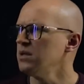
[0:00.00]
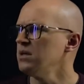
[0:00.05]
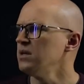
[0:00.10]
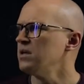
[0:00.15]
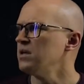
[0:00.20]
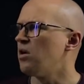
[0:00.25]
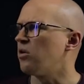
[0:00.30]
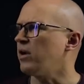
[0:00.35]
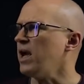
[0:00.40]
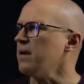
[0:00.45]

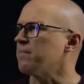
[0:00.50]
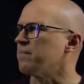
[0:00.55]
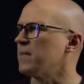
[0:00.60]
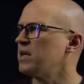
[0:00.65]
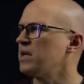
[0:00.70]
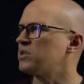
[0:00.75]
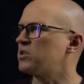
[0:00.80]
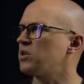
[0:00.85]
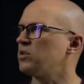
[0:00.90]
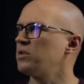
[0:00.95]
Okay,
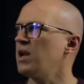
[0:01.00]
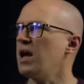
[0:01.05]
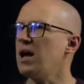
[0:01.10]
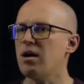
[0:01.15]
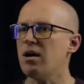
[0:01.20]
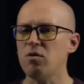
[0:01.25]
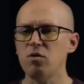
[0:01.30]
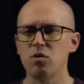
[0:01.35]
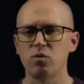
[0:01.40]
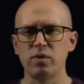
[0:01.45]
so
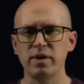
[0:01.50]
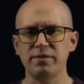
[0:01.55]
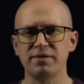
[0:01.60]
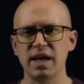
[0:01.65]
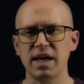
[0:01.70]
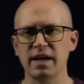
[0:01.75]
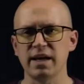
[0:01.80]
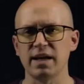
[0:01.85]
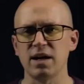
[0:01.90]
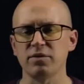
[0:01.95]
now we've
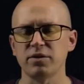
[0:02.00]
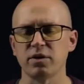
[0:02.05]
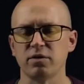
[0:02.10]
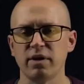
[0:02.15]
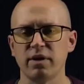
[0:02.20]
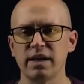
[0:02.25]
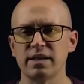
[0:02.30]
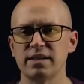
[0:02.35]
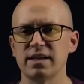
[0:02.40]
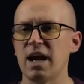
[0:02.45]
taken out the
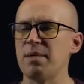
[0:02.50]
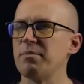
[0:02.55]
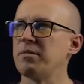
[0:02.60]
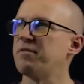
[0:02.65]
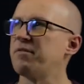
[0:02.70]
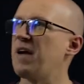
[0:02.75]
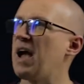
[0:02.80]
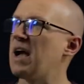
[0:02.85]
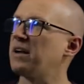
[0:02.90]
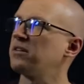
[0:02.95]
greatest common
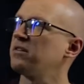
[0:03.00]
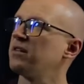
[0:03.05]
factor.